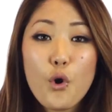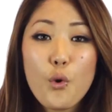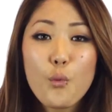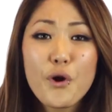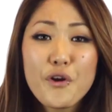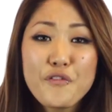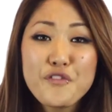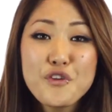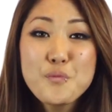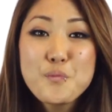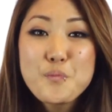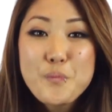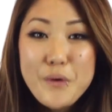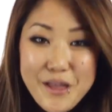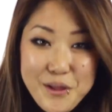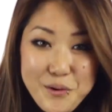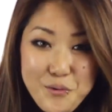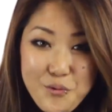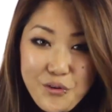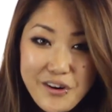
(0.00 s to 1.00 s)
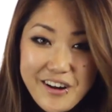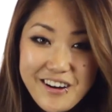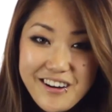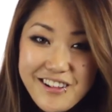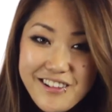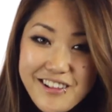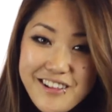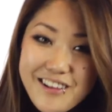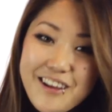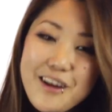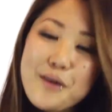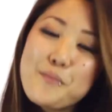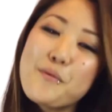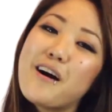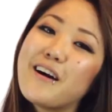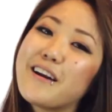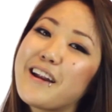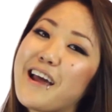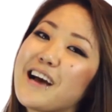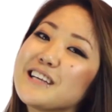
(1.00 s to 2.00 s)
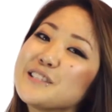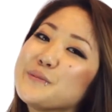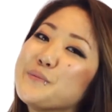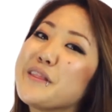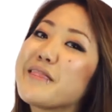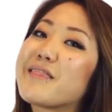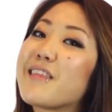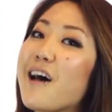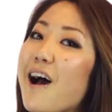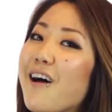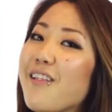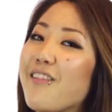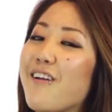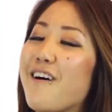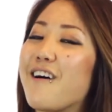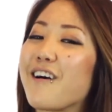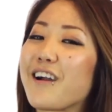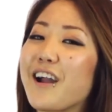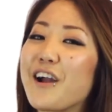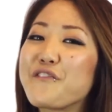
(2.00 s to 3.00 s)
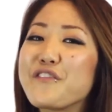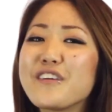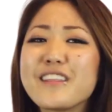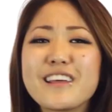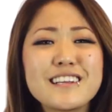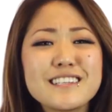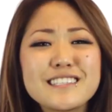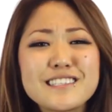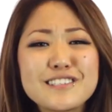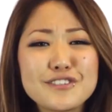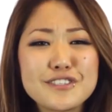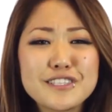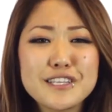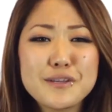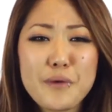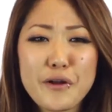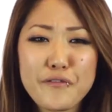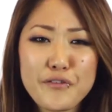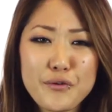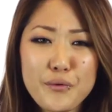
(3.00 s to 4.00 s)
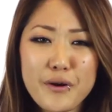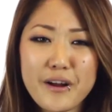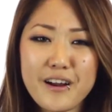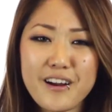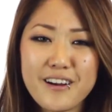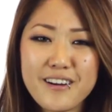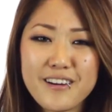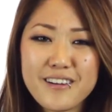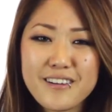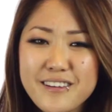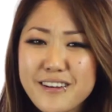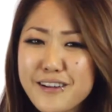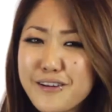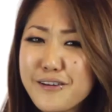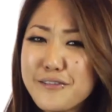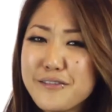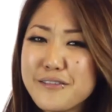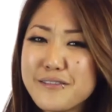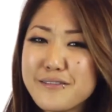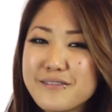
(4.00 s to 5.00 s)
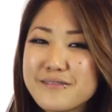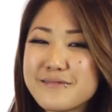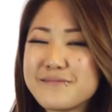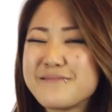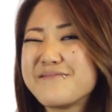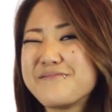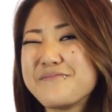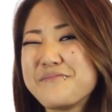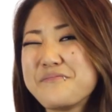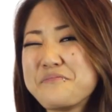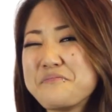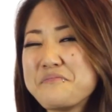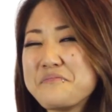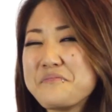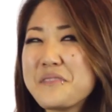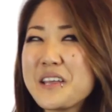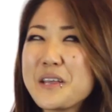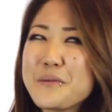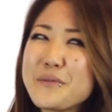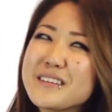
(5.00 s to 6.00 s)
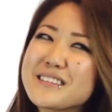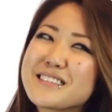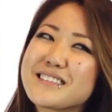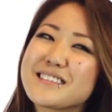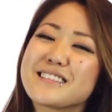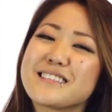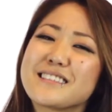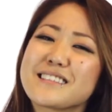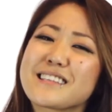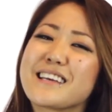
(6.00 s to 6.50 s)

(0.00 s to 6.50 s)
Where have you been, Will? Come on, it hasn't been that long. I feel like I still see him everywhere. No? Maybe it's just his